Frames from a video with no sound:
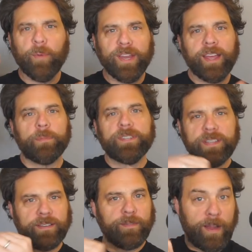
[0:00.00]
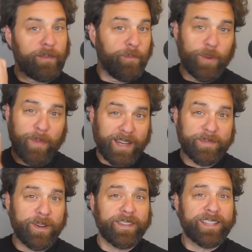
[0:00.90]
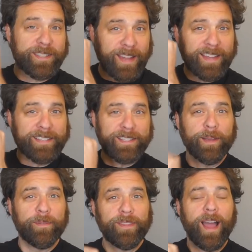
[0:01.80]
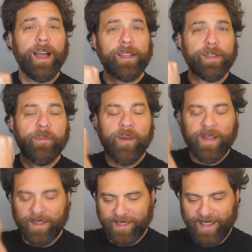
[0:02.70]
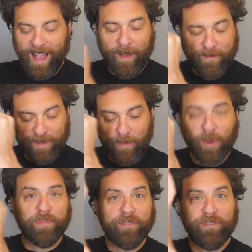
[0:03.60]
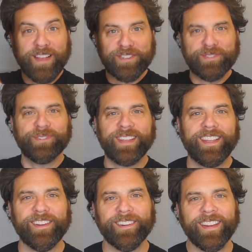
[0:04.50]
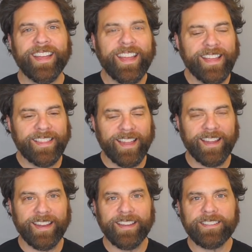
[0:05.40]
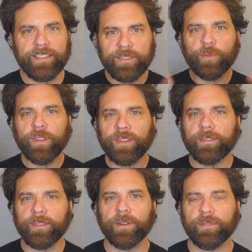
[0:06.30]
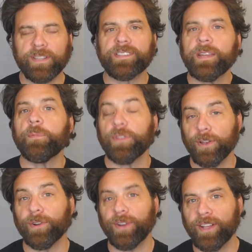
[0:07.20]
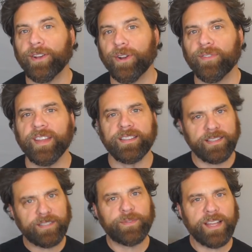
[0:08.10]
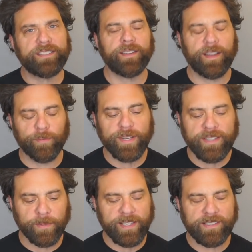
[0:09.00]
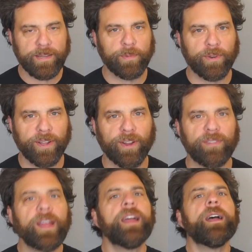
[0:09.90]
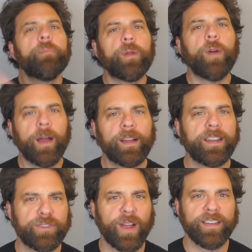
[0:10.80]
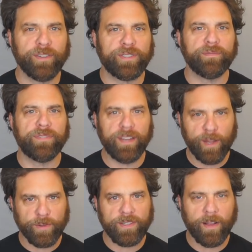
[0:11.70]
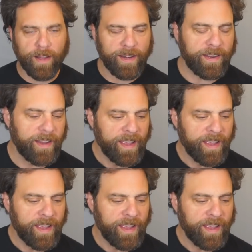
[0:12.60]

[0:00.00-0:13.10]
you get up into the what my experience is as the more professional gear that it is, sort of the steeper the learning curve is. And this one has a reasonably steep learning curve. But I'm going to try and do some videos on it